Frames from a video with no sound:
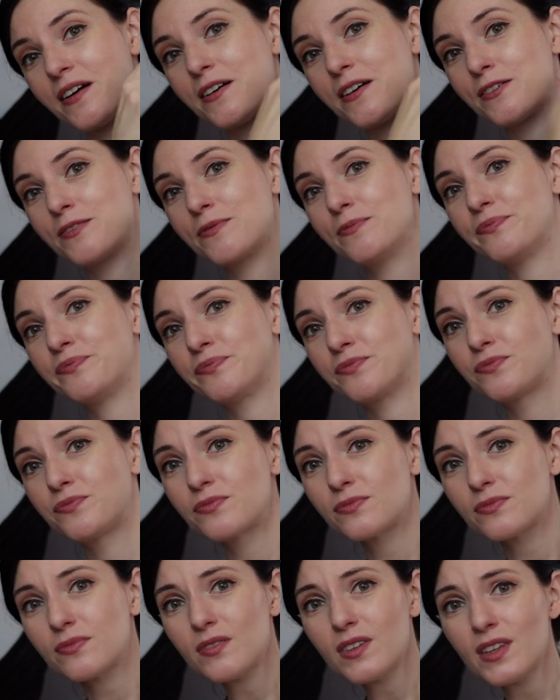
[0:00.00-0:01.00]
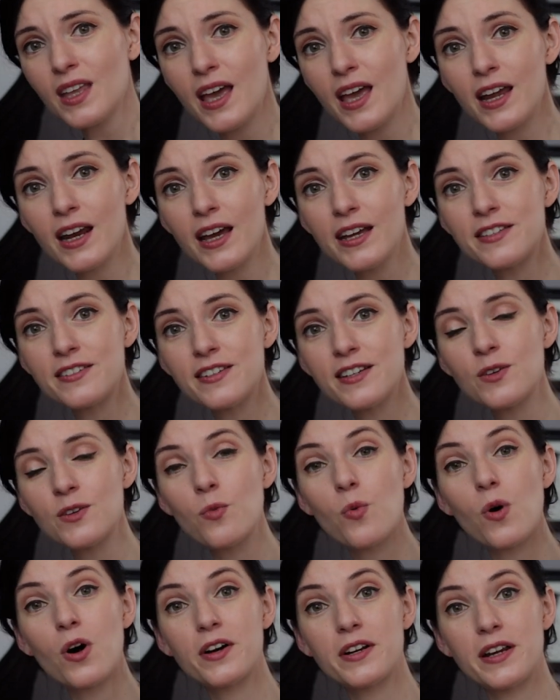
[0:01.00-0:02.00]
cotton. And I did
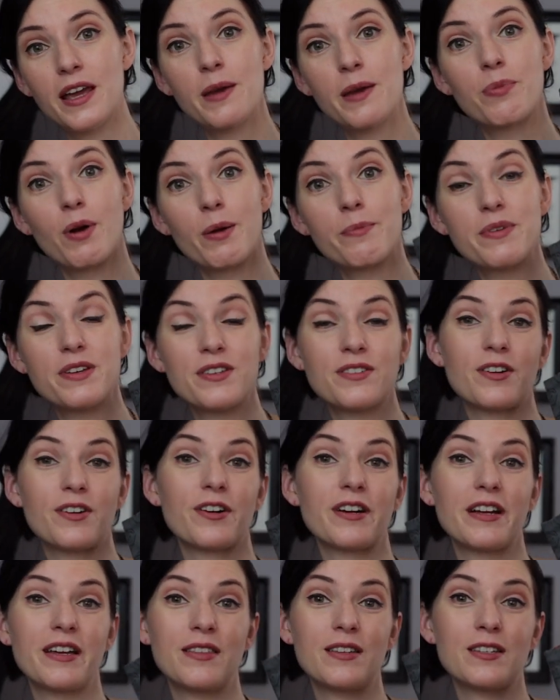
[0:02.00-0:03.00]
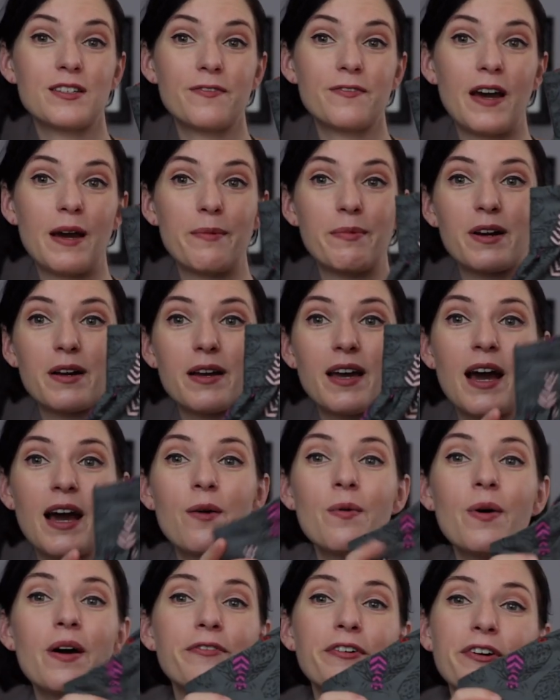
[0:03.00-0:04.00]
want a Brumby skirt in this fabric.
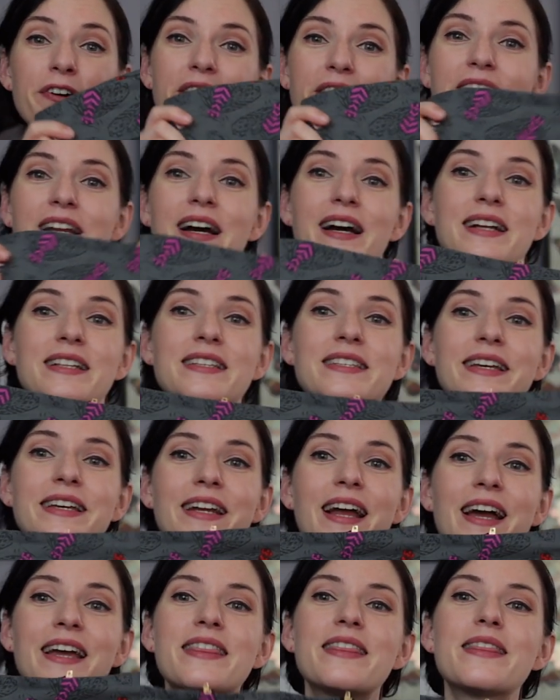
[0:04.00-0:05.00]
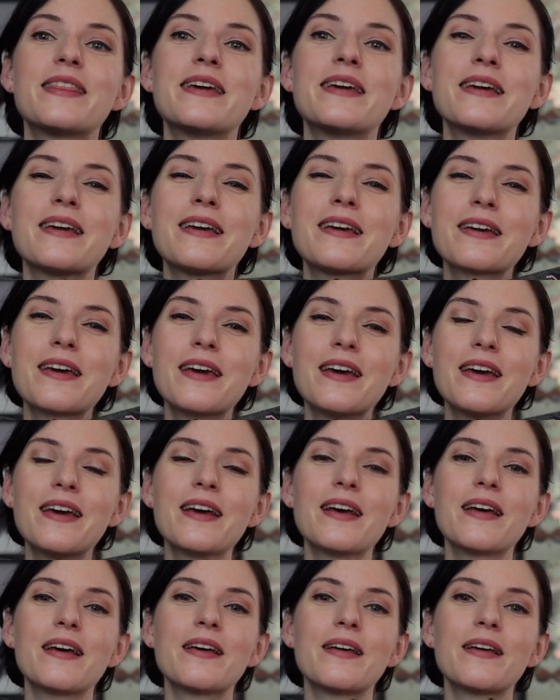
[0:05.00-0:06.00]
However, in hindsight, I think
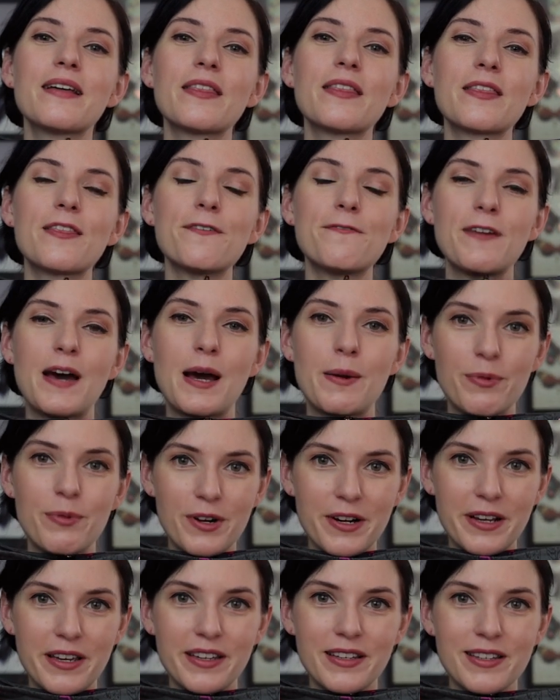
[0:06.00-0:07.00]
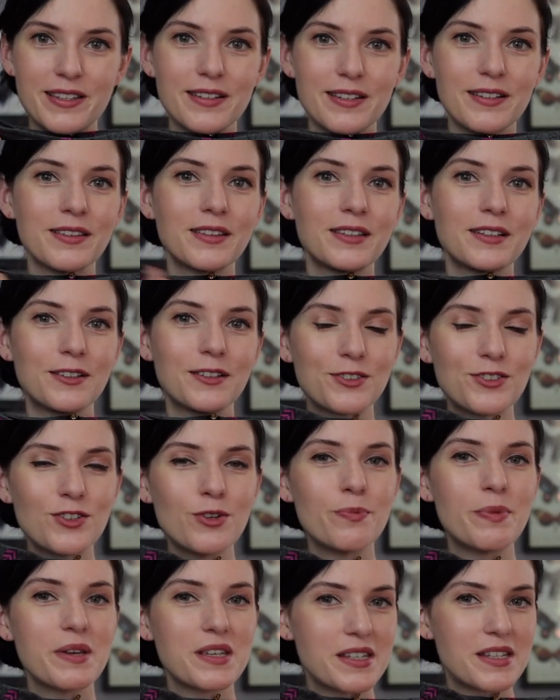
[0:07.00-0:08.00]
the fabric is a little
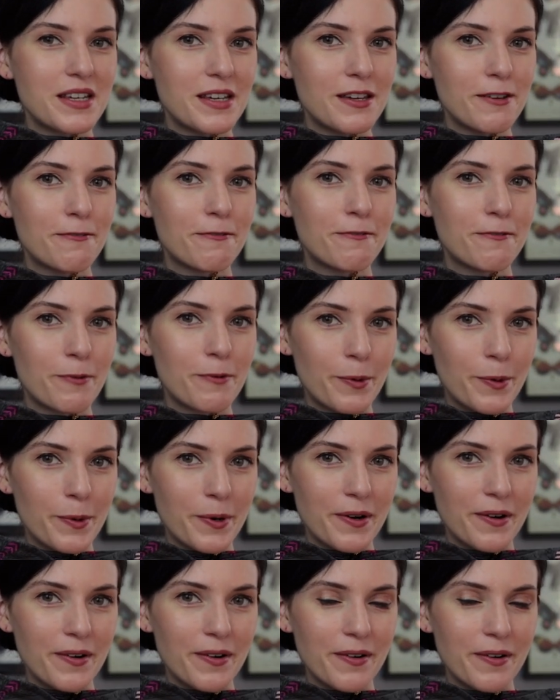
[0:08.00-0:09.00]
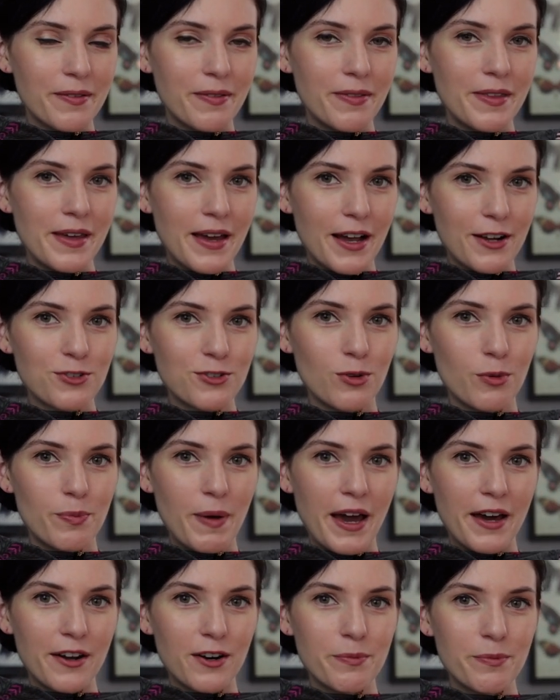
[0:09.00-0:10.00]
too busy for the actual
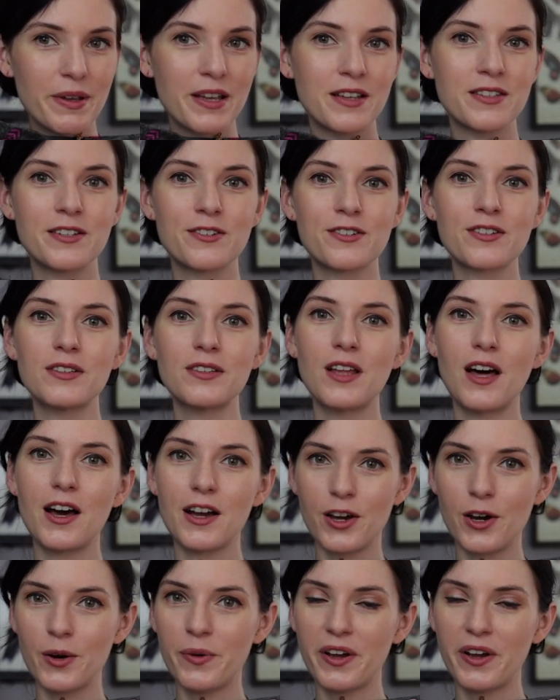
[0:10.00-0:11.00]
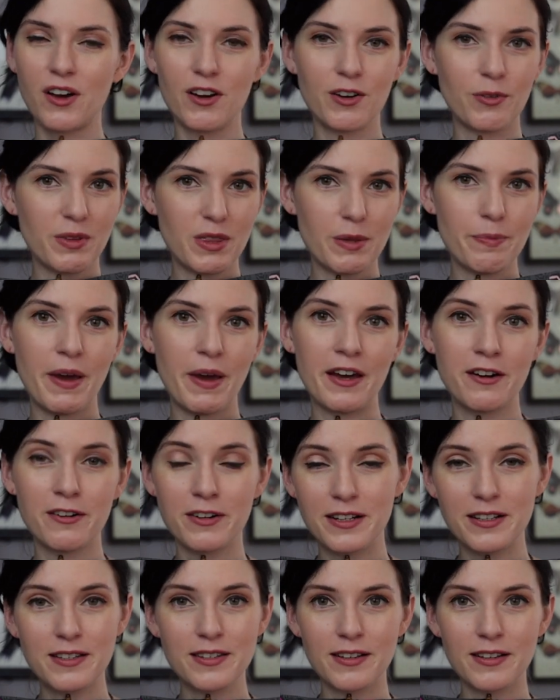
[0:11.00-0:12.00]
pattern because there's a lot going on with the
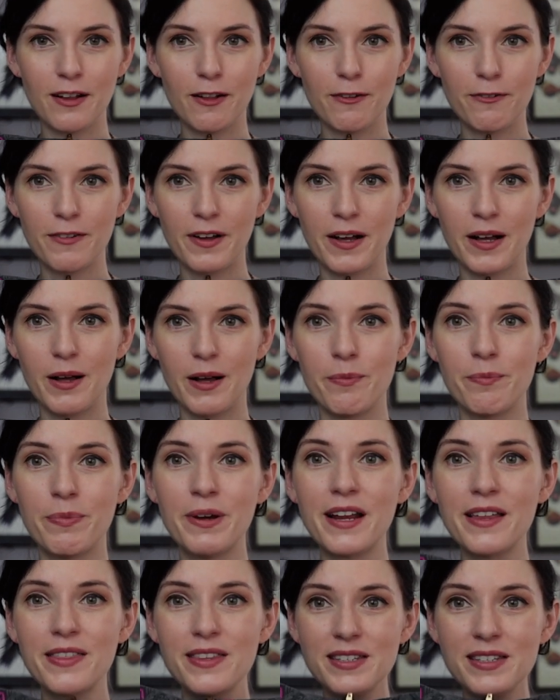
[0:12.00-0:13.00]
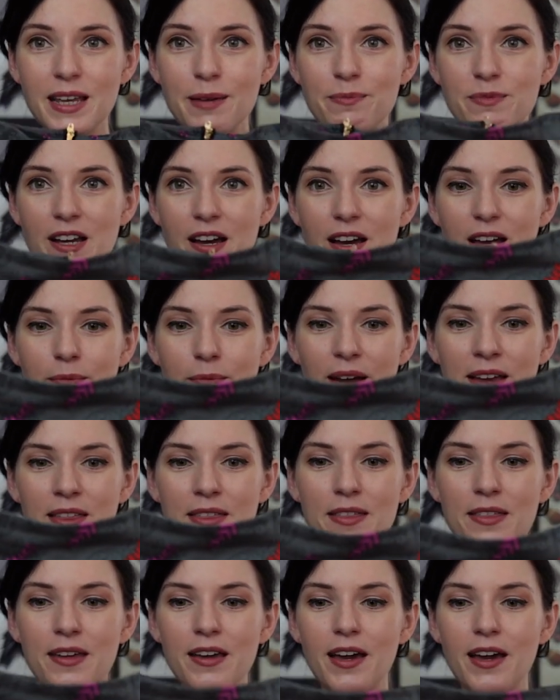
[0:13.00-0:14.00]
pattern itself. But at the same time, I
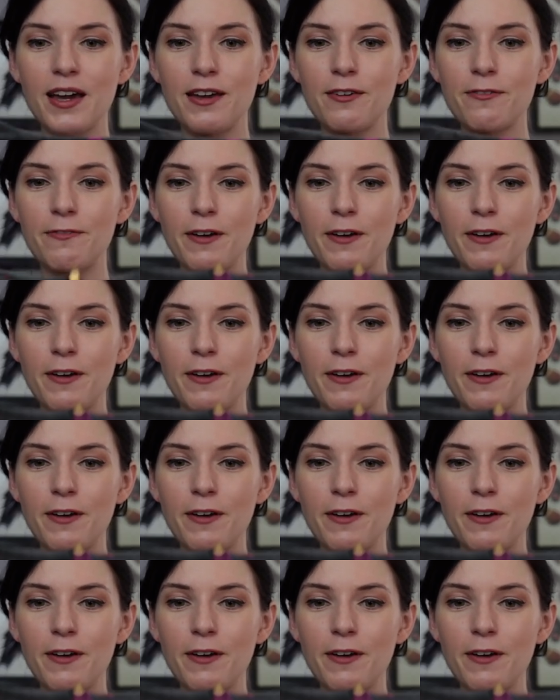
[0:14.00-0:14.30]
think I